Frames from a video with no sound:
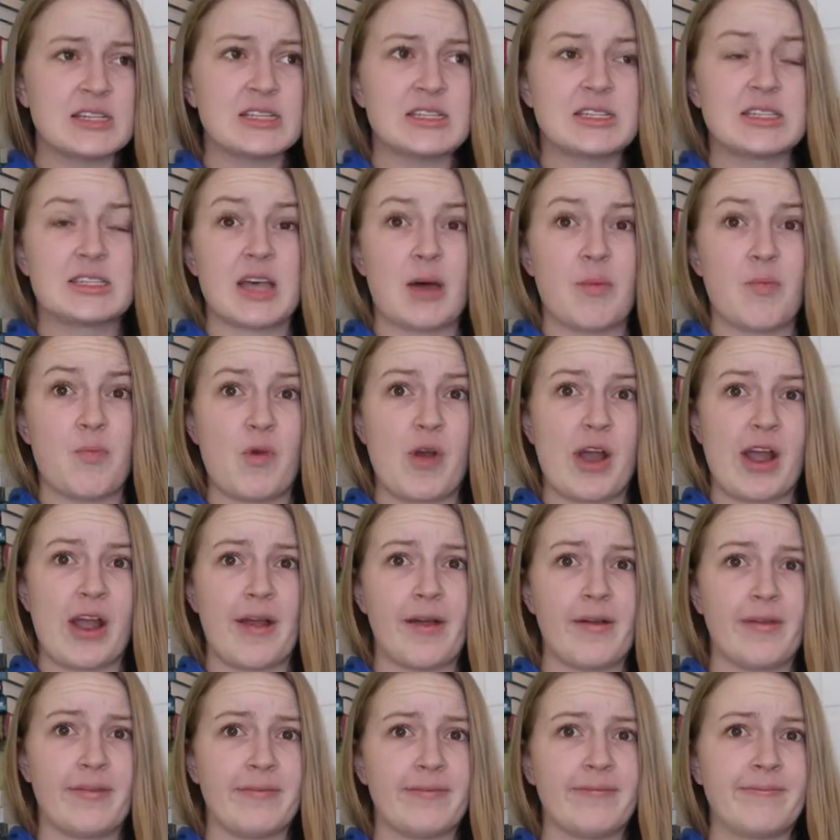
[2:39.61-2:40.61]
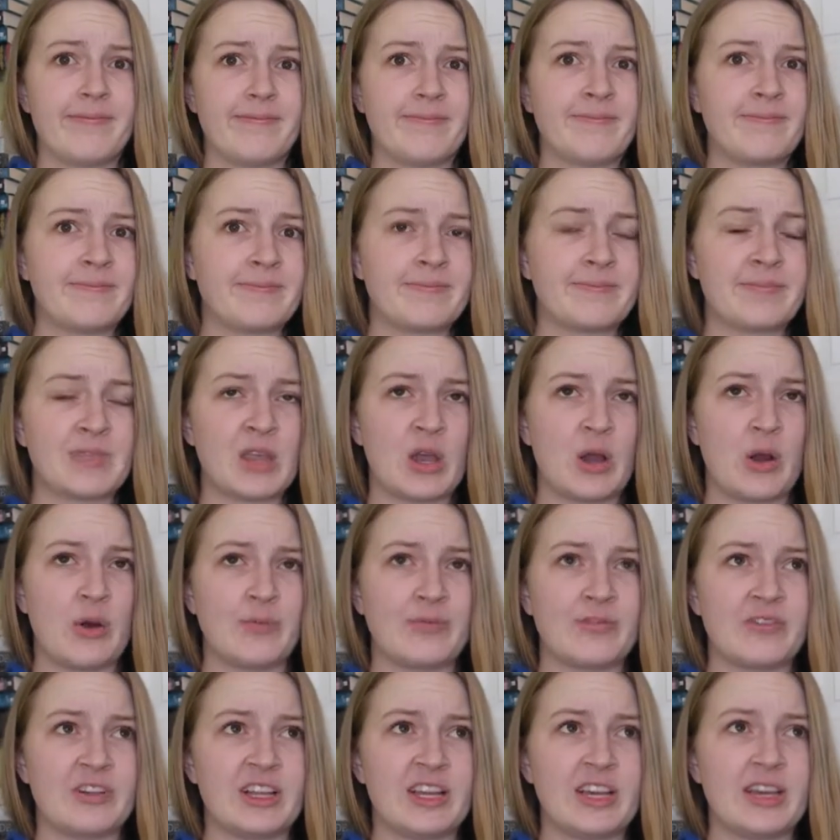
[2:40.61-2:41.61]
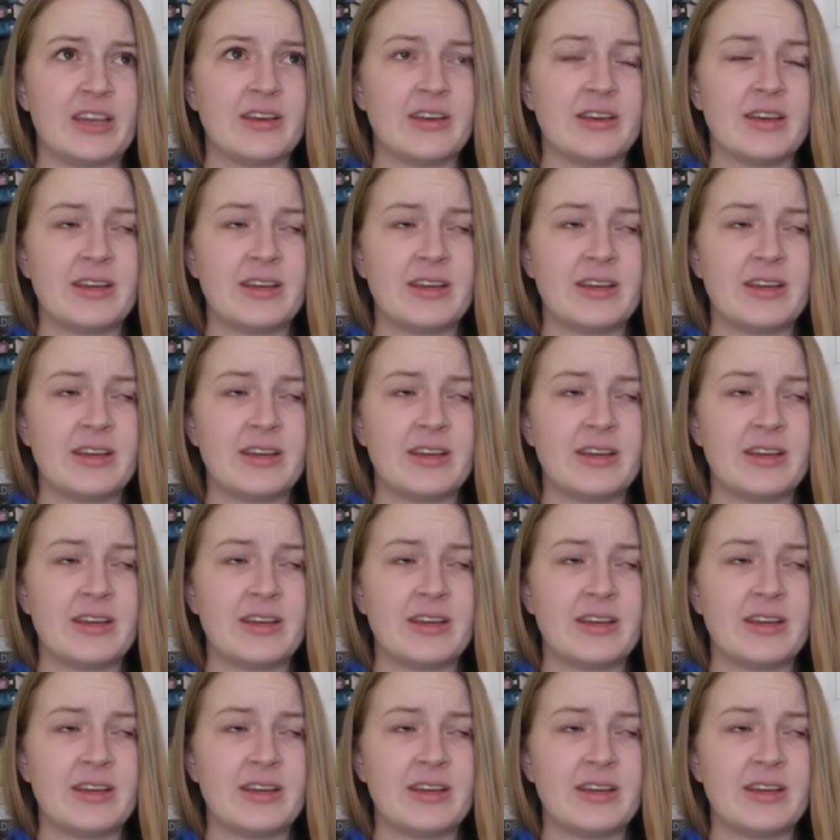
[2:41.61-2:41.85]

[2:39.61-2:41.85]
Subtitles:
somewhere, hopefully.